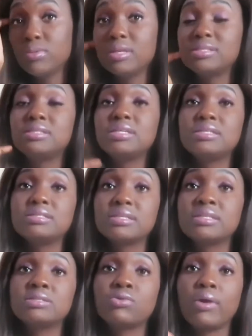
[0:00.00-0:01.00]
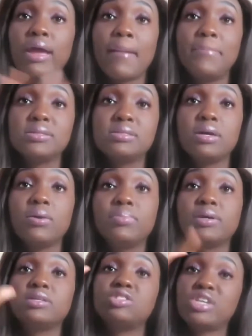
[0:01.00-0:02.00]
the seasons or episode,
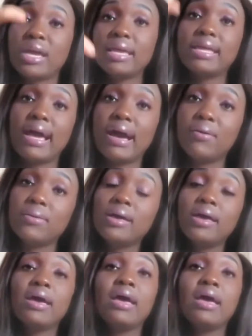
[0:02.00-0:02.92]
but check it out.